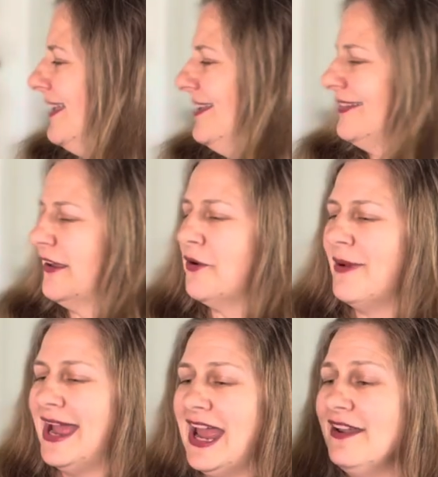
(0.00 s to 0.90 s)
So
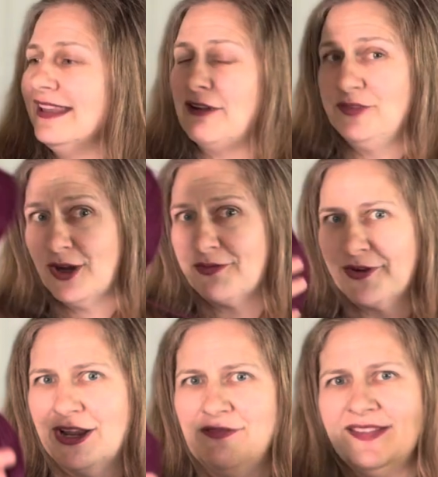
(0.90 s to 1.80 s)
I had leftover
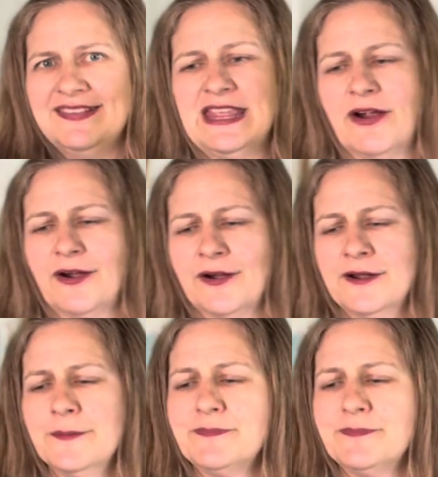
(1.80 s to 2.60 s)
of this yarn.